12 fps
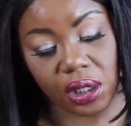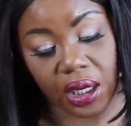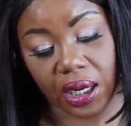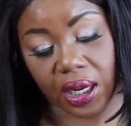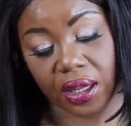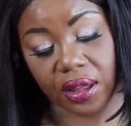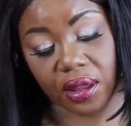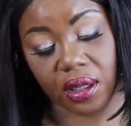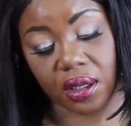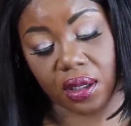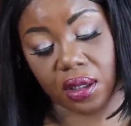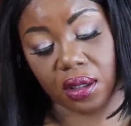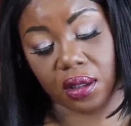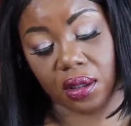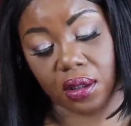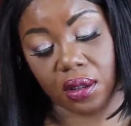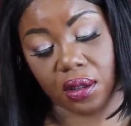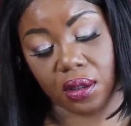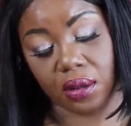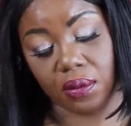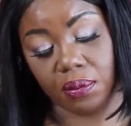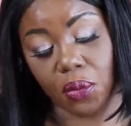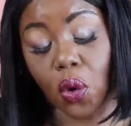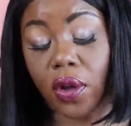I got the
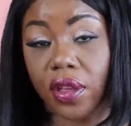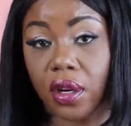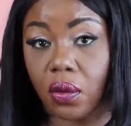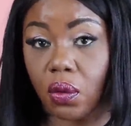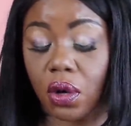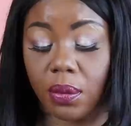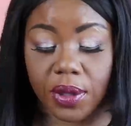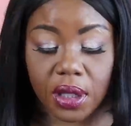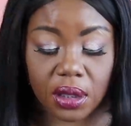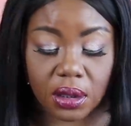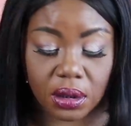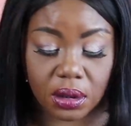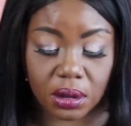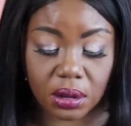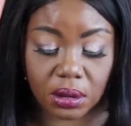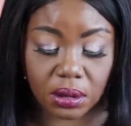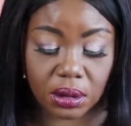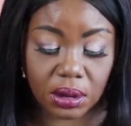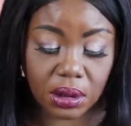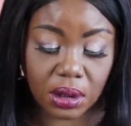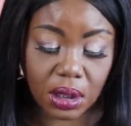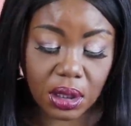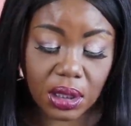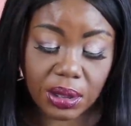More Than a Woman
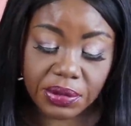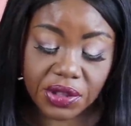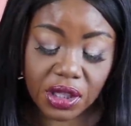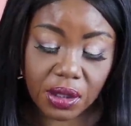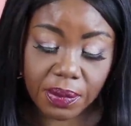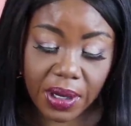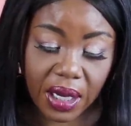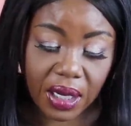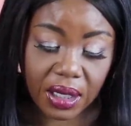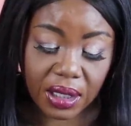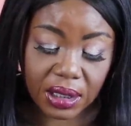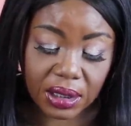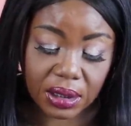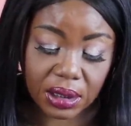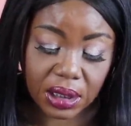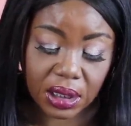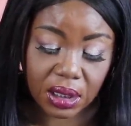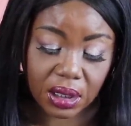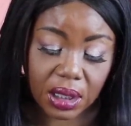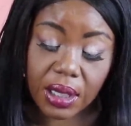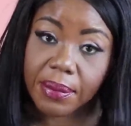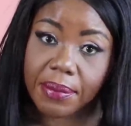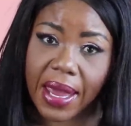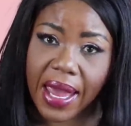uh, lipstick by Aaliyah
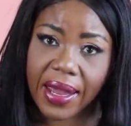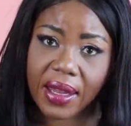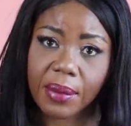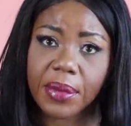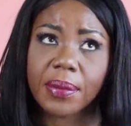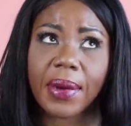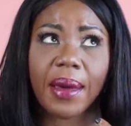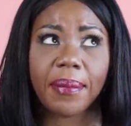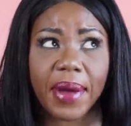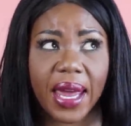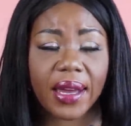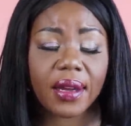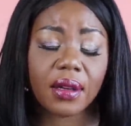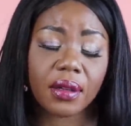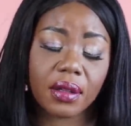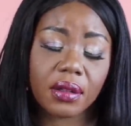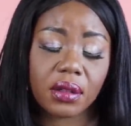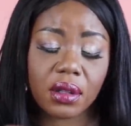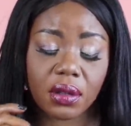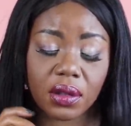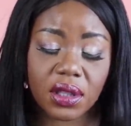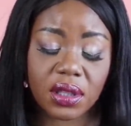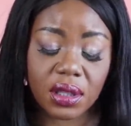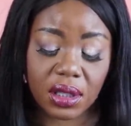and MAC. I mean by MAC. You know,
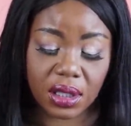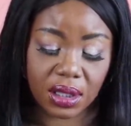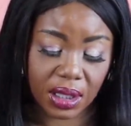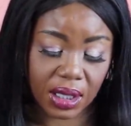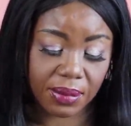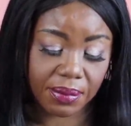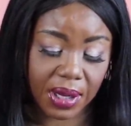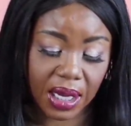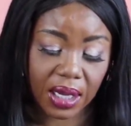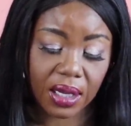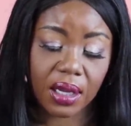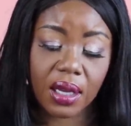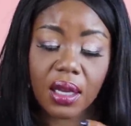it's Aaliyah and MAC.